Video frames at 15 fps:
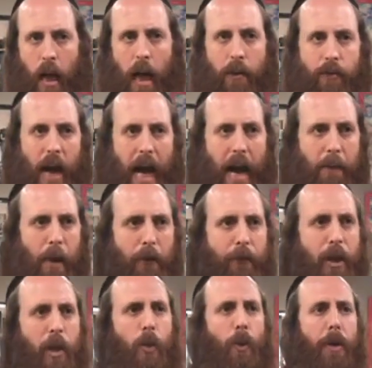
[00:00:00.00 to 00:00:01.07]
Avraham
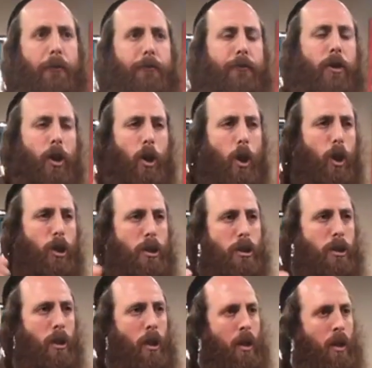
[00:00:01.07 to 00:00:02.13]
Avinu
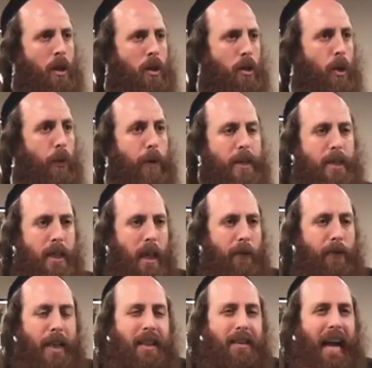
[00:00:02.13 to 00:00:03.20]
refused to
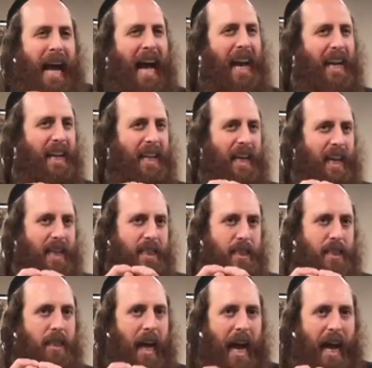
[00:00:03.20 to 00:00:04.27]
receive the
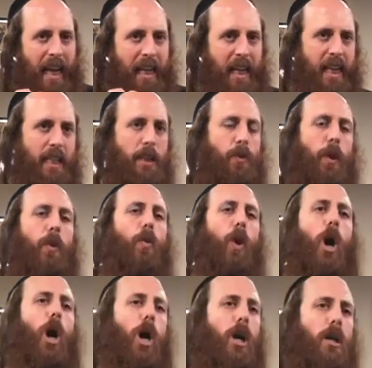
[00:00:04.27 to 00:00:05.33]
tiniest, tiniest
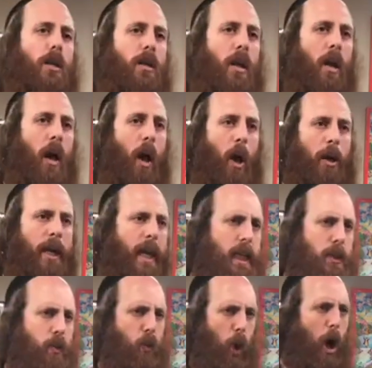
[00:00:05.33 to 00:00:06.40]
reward on
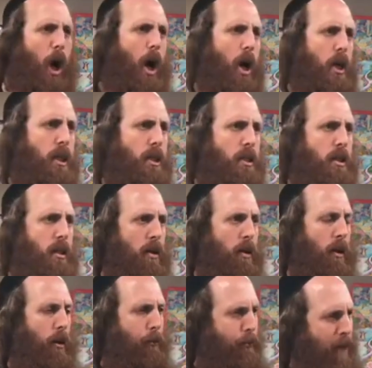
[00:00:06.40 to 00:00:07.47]
his wars,
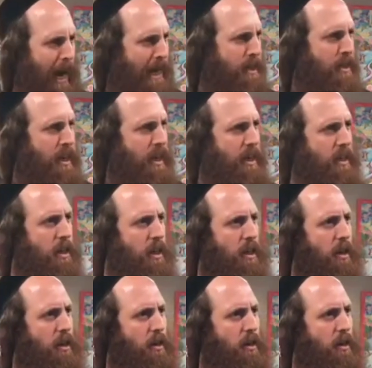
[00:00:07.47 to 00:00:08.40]
fighting.